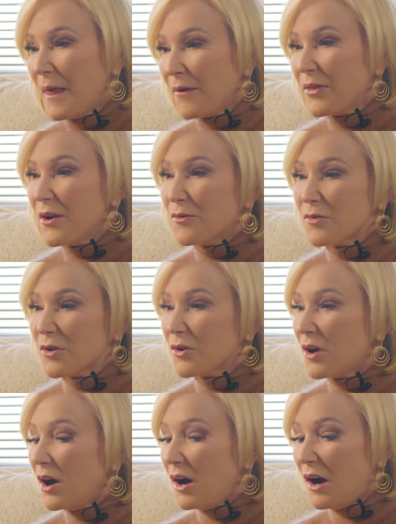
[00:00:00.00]
Now there
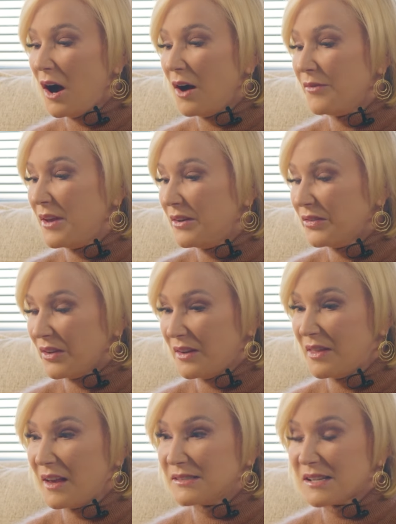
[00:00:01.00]
were obviously
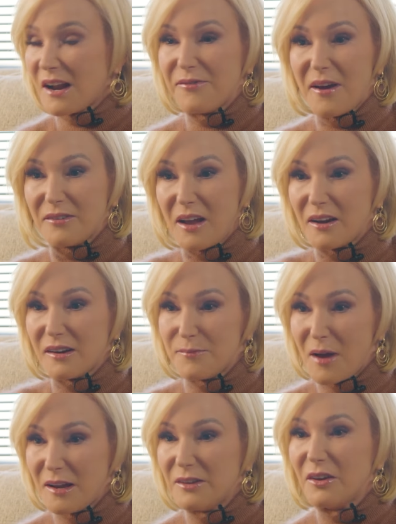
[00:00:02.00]
things that I found out in
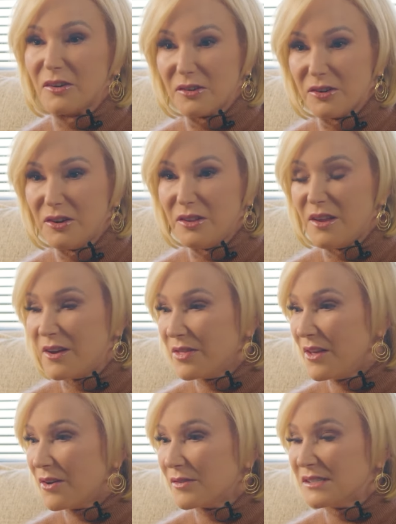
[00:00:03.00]
my adulthood that
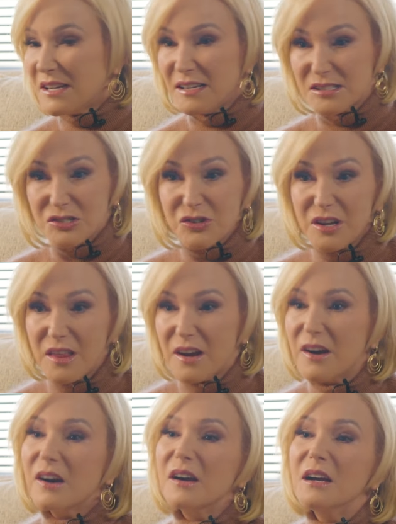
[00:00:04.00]
there was history
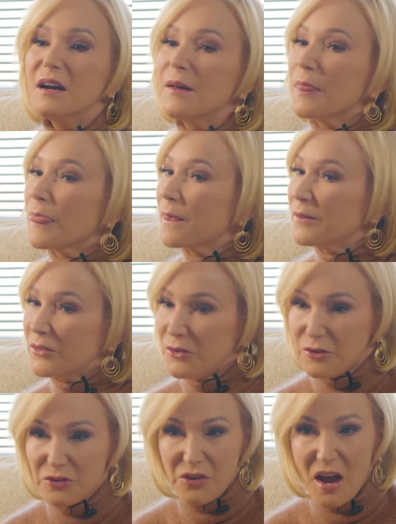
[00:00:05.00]
there,
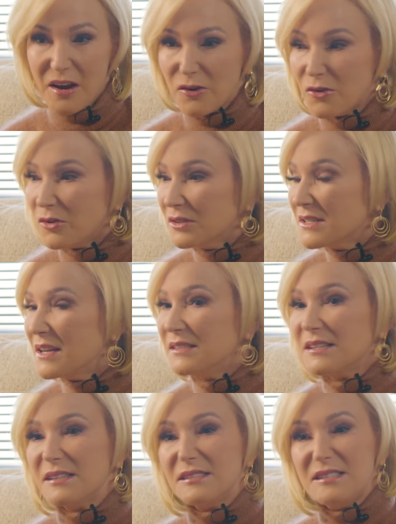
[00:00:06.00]
suicidal
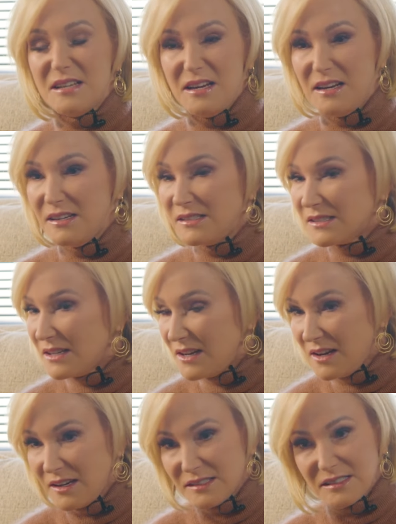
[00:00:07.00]
tendencies,
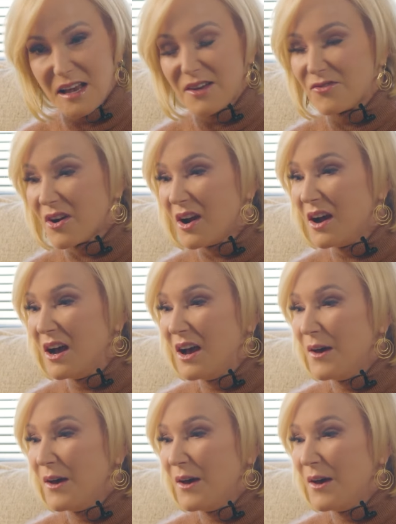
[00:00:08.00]
et cetera.